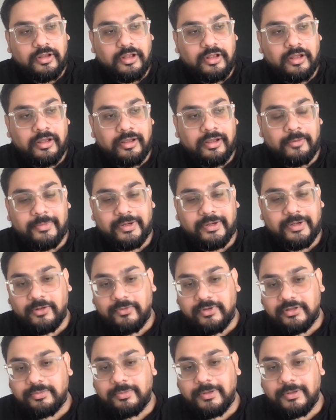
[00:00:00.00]
a
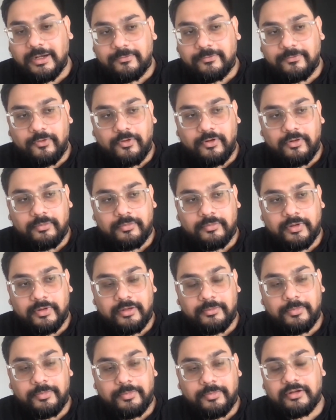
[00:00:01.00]
metaverse platform
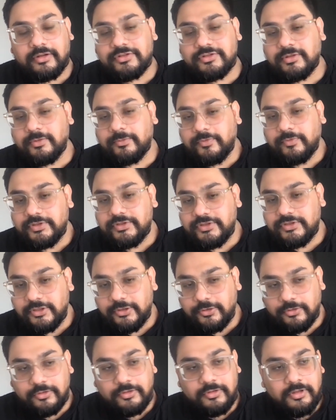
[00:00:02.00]
in partnership with
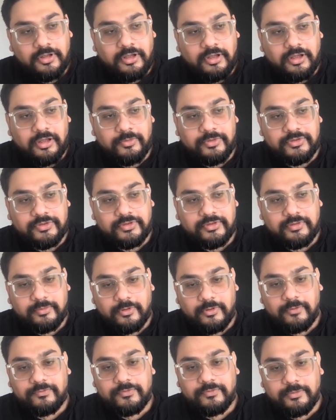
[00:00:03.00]
Geo, which is one
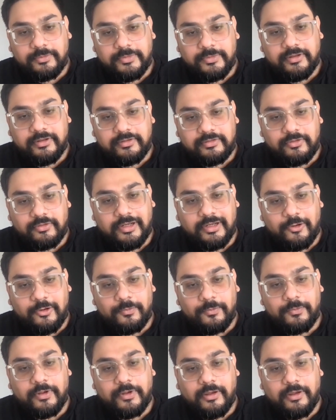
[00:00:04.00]
of the biggest
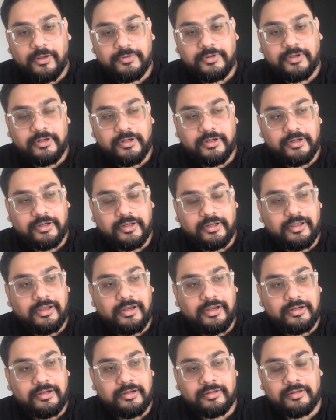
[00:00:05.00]
telecom company in India,
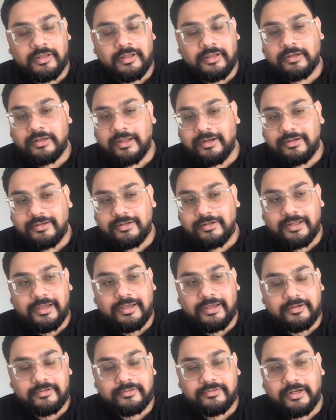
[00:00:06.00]
and that
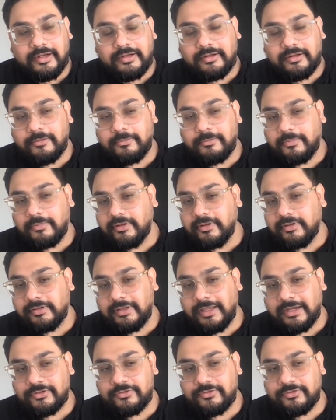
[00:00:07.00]
entire setup
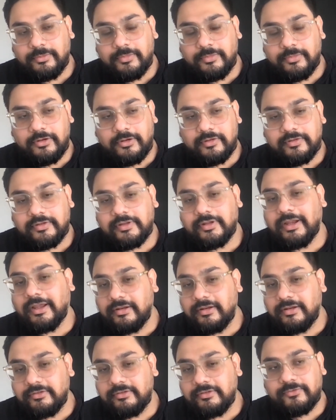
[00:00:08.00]
is actually built on
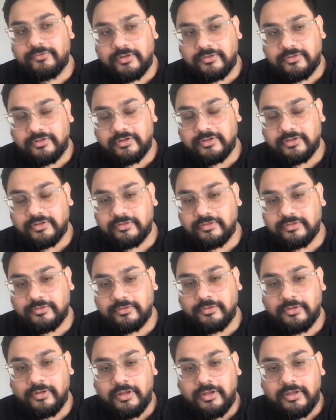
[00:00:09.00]
Seracle's infrastructure. So